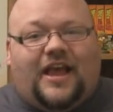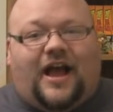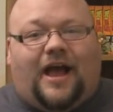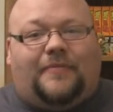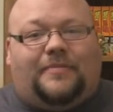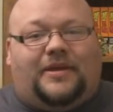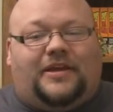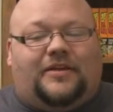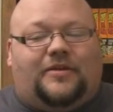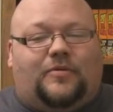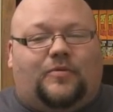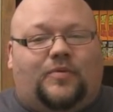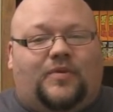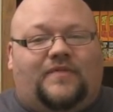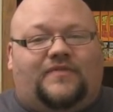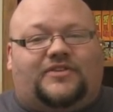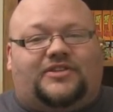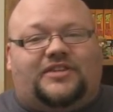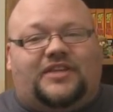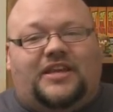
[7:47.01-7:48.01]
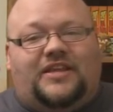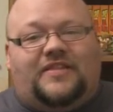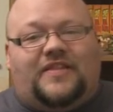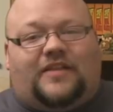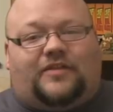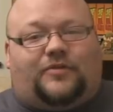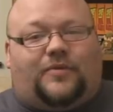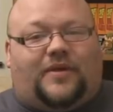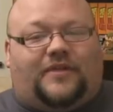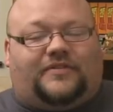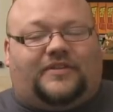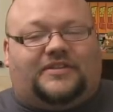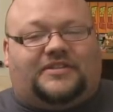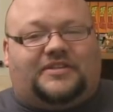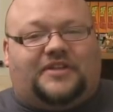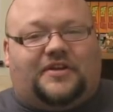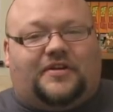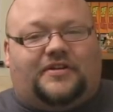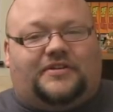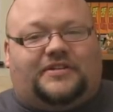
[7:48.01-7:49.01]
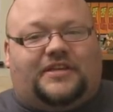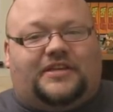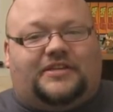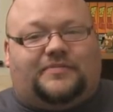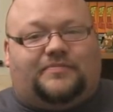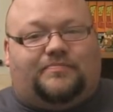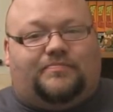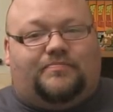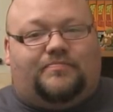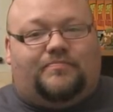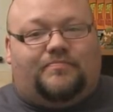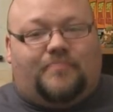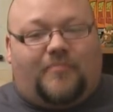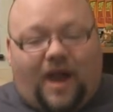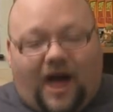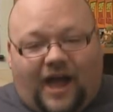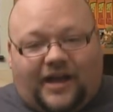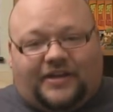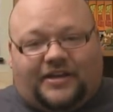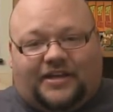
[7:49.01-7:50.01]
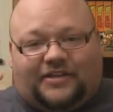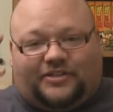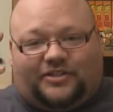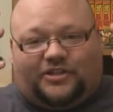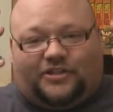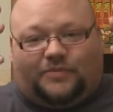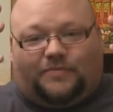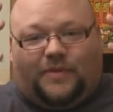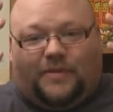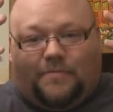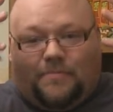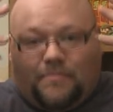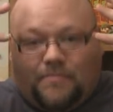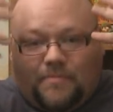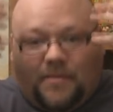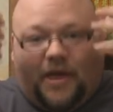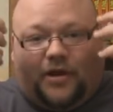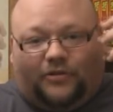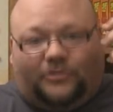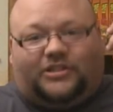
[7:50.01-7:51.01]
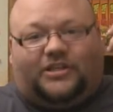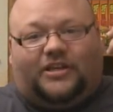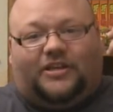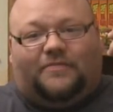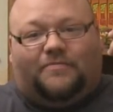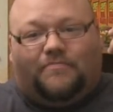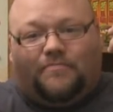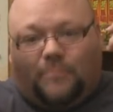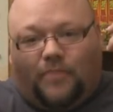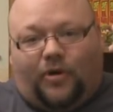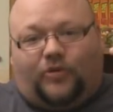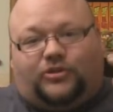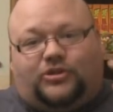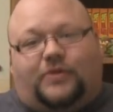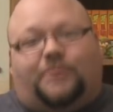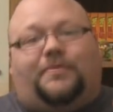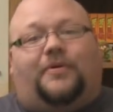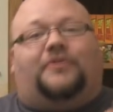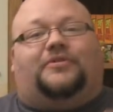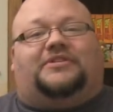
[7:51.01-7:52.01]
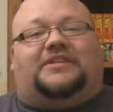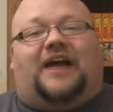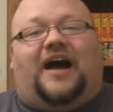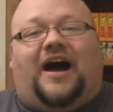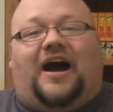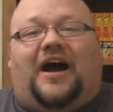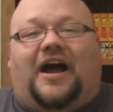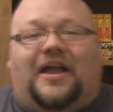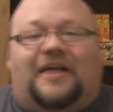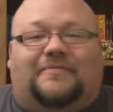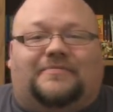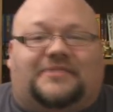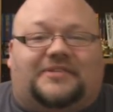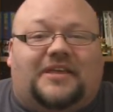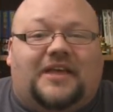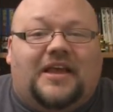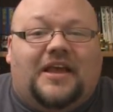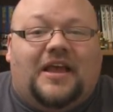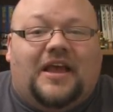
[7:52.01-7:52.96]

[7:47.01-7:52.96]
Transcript: I mean, we've seen that throughout the series, his mind has just been melted multiple times.